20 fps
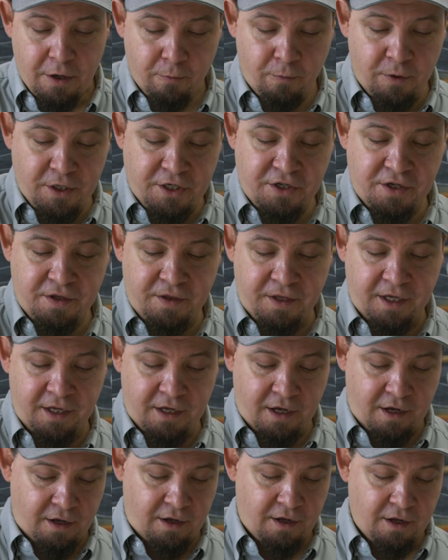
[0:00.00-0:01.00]
which
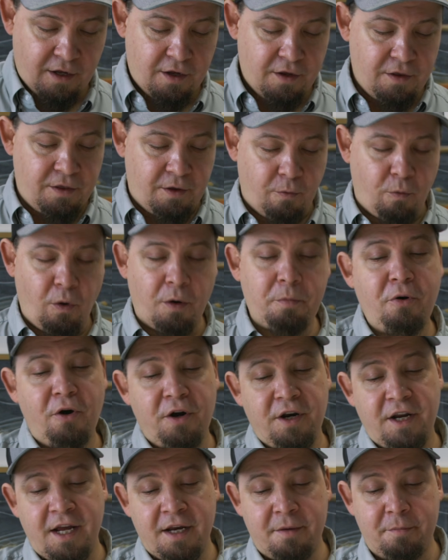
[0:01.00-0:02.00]
the
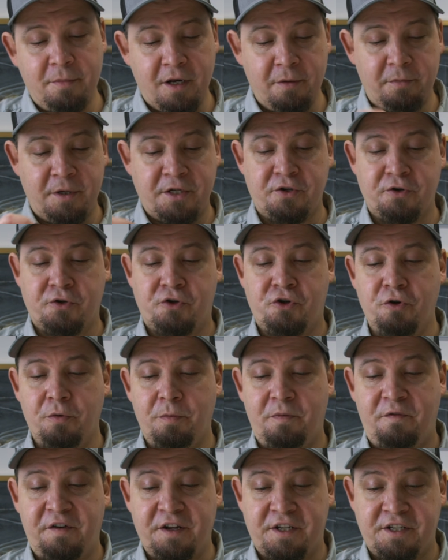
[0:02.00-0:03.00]
1.8mm
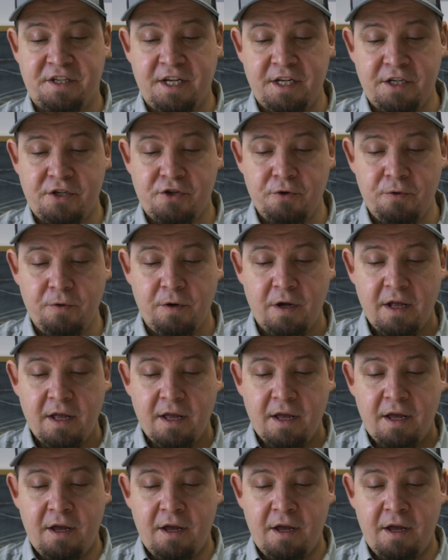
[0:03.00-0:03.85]
tube fits into,